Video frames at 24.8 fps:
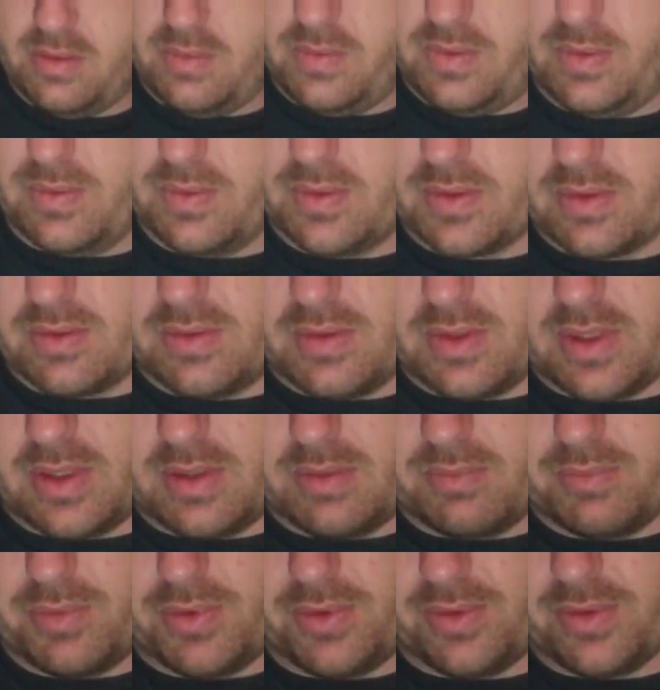we will go ahead
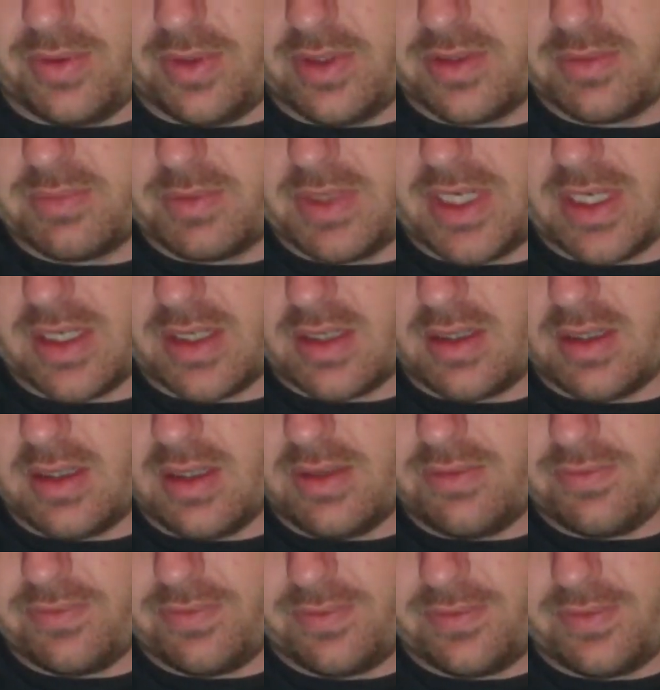and pull this back
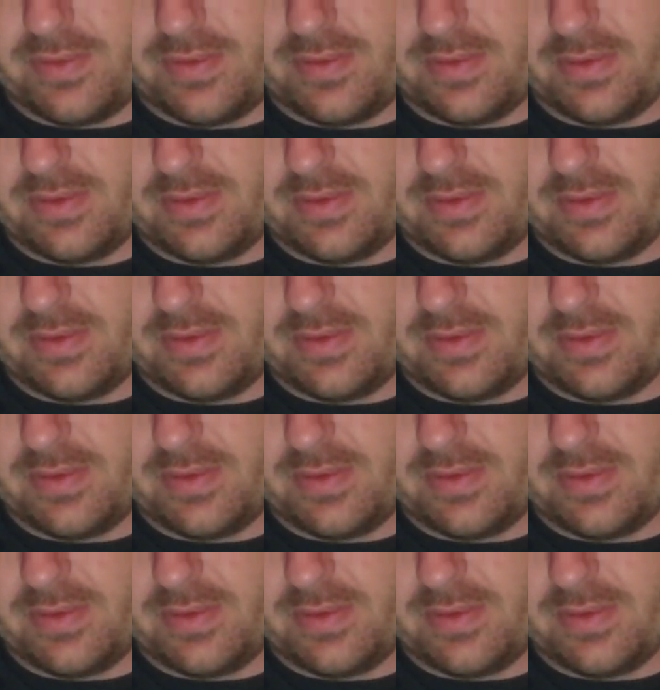off.